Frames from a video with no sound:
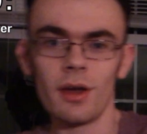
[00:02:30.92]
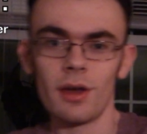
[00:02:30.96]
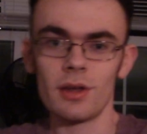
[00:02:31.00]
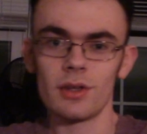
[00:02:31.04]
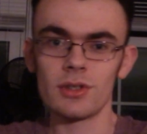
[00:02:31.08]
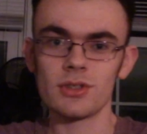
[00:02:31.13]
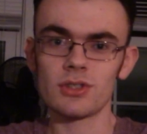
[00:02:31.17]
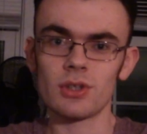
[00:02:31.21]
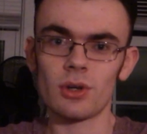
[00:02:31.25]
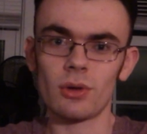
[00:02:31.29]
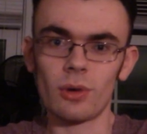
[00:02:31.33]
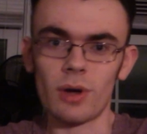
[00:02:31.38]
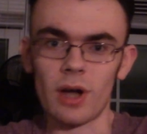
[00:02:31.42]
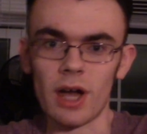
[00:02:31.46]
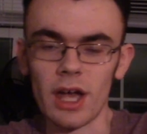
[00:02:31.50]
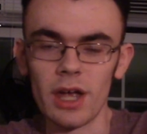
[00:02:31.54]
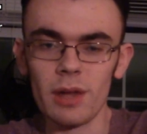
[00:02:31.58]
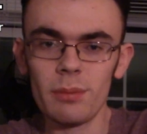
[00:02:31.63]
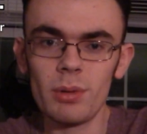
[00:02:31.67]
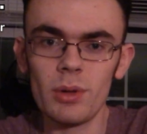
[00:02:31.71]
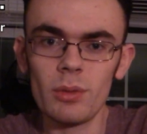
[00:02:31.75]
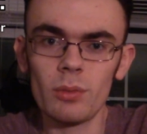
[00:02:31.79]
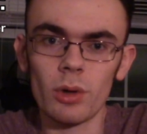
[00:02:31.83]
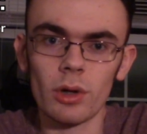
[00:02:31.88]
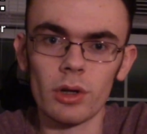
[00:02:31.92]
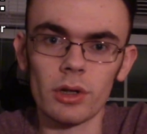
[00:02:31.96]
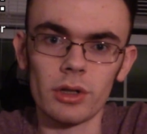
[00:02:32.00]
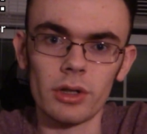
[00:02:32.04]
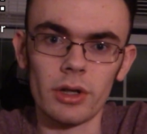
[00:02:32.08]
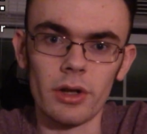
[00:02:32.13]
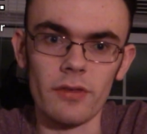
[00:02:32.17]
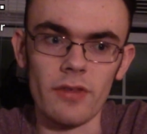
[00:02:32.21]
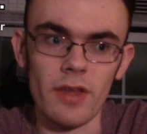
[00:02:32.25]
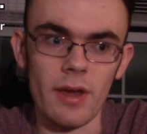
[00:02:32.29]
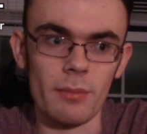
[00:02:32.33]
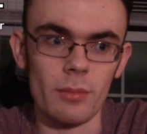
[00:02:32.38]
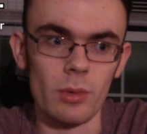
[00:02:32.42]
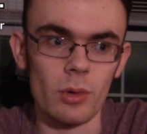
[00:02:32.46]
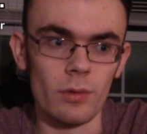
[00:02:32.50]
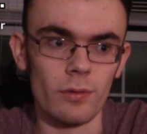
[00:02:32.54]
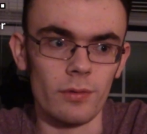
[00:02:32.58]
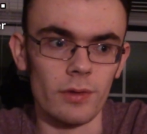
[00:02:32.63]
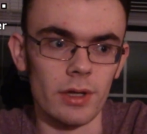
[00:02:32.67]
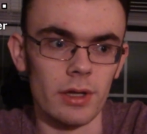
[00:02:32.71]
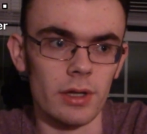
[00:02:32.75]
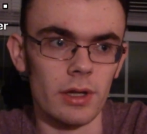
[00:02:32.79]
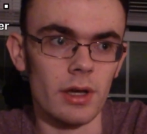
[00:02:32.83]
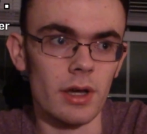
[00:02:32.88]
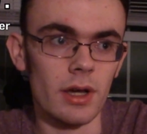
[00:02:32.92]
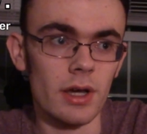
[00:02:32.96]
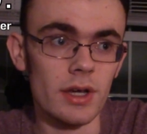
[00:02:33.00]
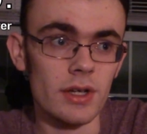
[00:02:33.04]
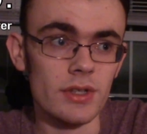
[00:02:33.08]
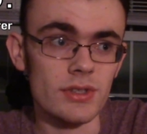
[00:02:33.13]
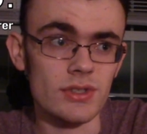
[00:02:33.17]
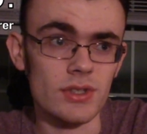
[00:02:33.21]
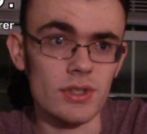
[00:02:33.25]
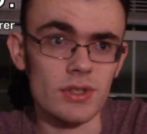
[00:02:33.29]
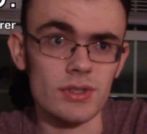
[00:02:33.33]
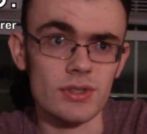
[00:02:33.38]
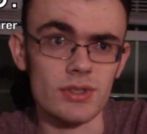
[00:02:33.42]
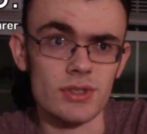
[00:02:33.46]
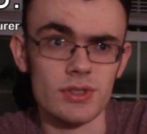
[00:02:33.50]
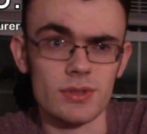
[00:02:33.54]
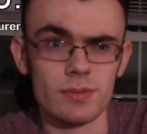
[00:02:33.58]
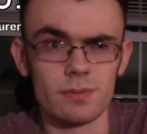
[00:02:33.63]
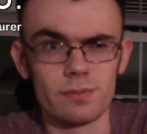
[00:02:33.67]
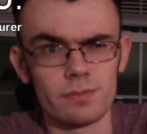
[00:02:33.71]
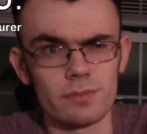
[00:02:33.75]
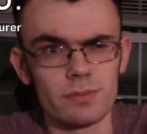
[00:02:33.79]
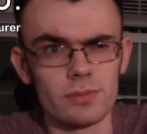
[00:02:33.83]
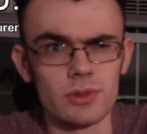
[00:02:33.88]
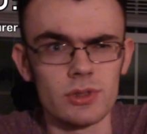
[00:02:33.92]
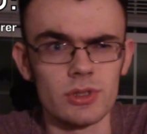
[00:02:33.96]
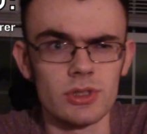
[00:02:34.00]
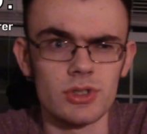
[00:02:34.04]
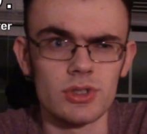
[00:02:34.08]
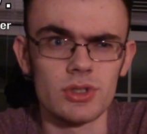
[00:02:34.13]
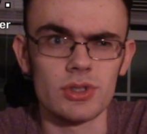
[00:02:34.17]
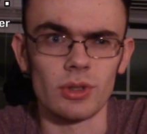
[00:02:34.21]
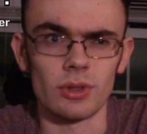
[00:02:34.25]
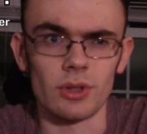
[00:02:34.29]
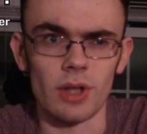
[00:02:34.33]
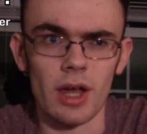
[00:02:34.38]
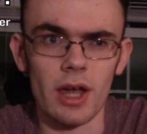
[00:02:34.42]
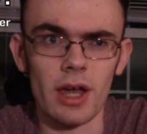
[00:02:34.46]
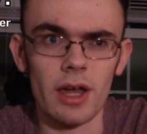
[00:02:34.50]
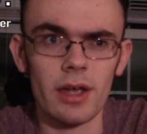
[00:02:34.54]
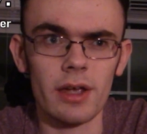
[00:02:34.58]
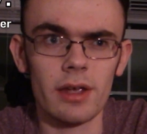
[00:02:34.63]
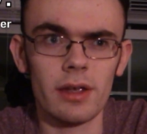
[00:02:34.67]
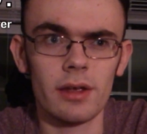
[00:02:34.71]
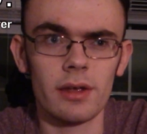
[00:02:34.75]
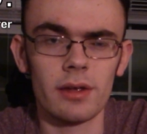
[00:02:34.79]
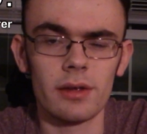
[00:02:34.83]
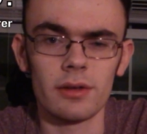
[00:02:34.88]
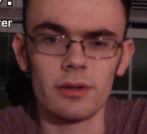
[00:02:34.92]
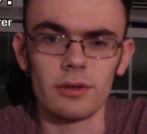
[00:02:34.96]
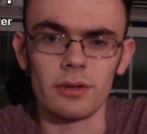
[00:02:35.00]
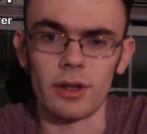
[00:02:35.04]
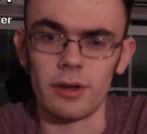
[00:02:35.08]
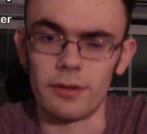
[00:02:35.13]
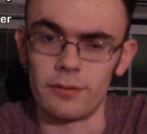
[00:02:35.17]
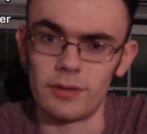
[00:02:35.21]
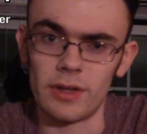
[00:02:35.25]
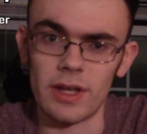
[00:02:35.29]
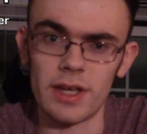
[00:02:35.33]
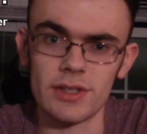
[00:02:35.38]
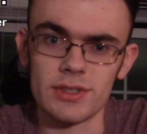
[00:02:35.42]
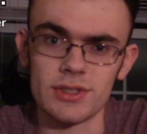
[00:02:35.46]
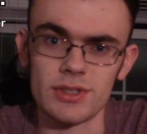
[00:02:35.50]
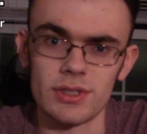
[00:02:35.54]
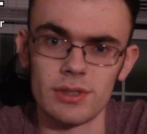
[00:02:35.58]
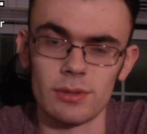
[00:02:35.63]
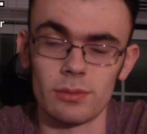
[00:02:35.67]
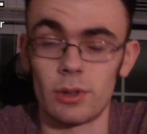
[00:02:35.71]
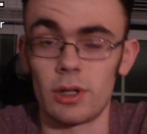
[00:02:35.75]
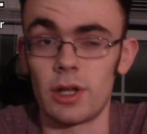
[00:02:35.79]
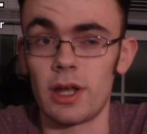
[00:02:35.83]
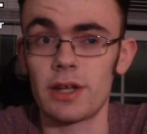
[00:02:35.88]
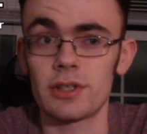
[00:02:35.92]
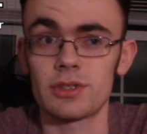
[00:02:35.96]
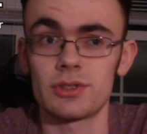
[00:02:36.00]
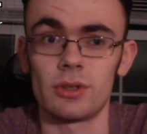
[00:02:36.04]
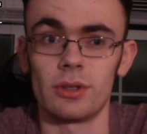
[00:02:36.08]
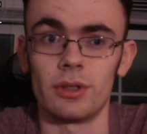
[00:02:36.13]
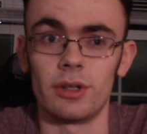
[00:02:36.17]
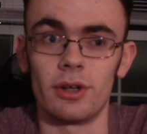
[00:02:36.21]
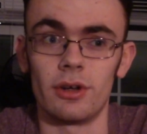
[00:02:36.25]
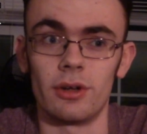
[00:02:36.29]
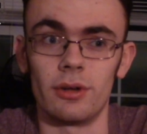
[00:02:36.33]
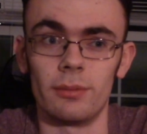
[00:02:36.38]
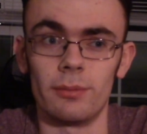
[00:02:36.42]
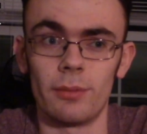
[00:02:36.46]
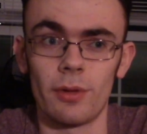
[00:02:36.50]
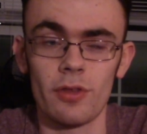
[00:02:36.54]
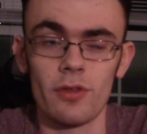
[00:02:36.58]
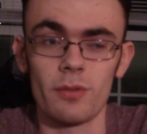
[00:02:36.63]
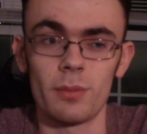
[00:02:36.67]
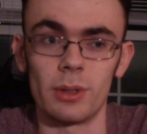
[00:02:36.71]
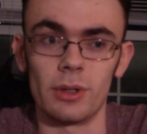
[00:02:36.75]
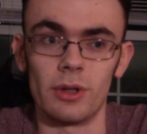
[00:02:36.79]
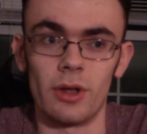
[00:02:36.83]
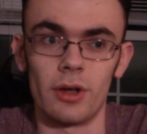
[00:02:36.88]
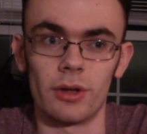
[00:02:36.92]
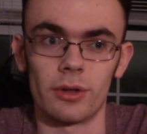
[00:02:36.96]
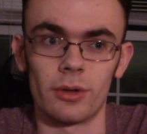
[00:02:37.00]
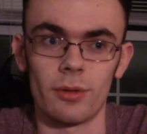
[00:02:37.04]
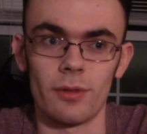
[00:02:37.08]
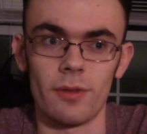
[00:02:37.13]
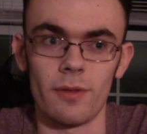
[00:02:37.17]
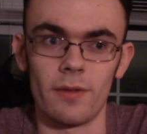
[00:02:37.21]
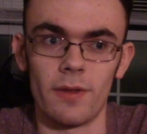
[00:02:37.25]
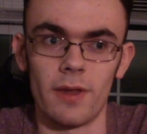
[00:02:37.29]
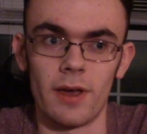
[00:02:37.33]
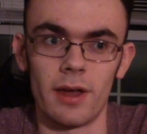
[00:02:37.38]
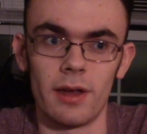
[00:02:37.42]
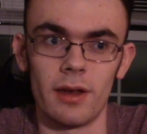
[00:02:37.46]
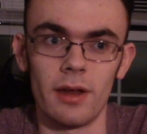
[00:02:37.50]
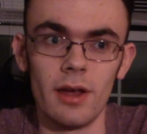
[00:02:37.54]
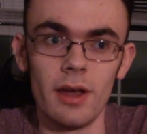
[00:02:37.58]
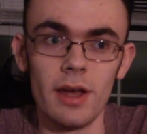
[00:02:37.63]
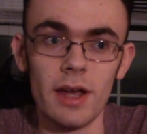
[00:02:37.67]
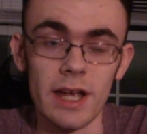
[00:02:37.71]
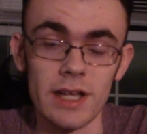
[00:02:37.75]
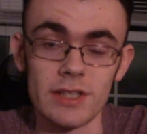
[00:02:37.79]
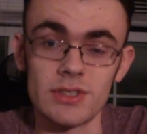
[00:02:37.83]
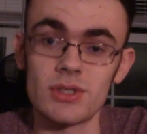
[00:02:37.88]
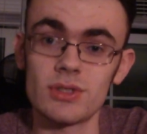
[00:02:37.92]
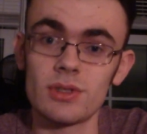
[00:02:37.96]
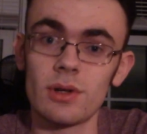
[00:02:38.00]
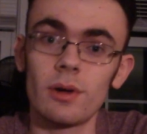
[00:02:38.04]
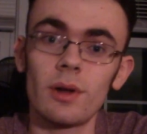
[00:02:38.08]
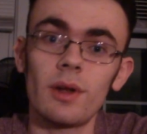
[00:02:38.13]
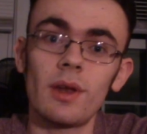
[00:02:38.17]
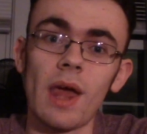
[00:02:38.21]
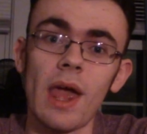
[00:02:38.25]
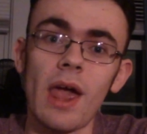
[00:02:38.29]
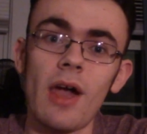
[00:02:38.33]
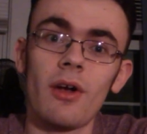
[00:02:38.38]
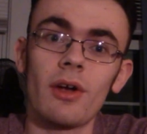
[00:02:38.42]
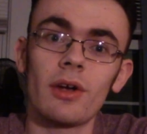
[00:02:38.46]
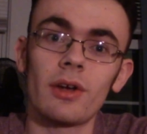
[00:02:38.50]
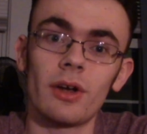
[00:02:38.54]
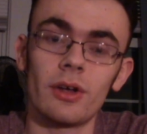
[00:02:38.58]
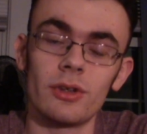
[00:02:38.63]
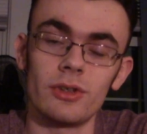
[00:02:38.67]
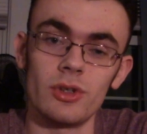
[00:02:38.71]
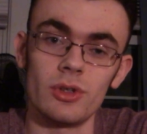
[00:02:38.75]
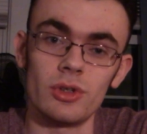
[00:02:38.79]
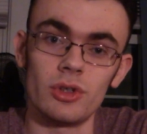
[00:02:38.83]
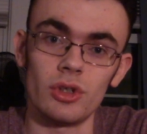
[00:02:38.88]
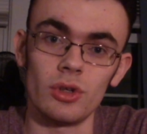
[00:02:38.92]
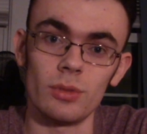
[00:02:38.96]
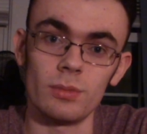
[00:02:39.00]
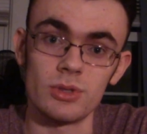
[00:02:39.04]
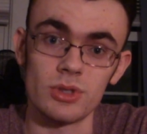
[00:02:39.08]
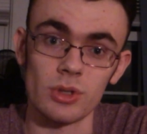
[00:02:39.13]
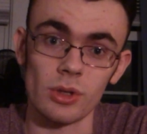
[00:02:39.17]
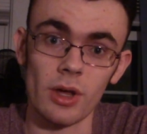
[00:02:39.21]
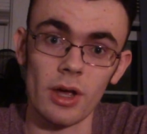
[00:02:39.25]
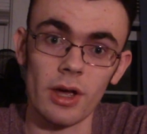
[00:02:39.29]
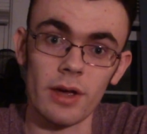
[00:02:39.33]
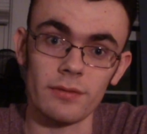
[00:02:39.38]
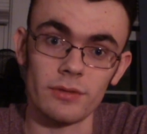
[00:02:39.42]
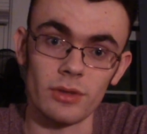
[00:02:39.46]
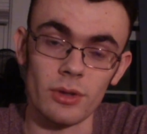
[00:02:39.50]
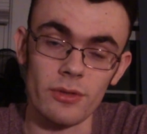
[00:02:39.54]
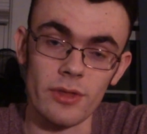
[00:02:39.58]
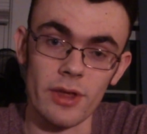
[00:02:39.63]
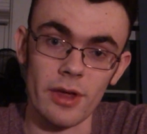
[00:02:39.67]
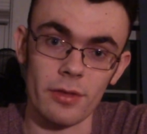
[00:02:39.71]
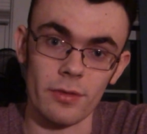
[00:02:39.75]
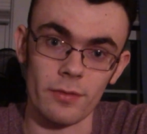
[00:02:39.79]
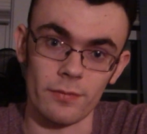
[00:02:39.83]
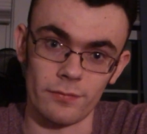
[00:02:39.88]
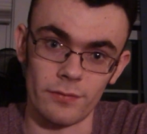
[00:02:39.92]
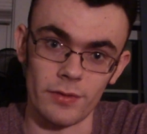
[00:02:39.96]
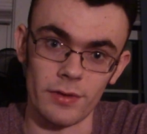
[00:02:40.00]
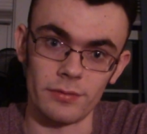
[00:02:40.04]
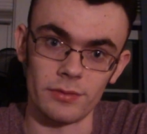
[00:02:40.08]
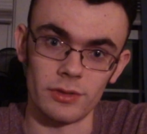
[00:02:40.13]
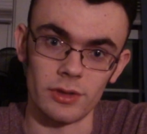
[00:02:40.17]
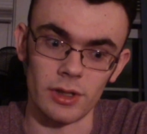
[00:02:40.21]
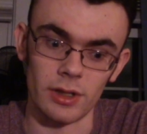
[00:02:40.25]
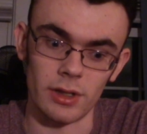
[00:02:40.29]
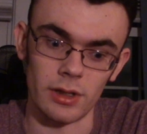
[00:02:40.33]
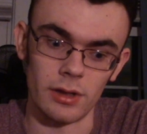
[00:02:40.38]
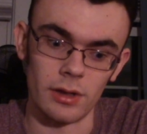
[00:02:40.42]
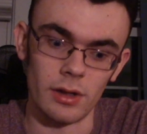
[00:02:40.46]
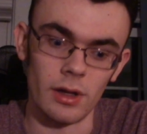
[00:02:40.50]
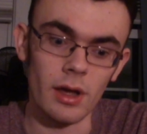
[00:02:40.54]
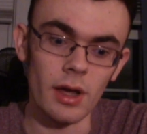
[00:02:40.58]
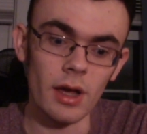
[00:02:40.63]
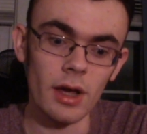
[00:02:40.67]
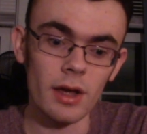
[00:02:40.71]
So I had been working on that movie since July of well actually no, it must have been longer than that. It started airing on YouTube July of 2015.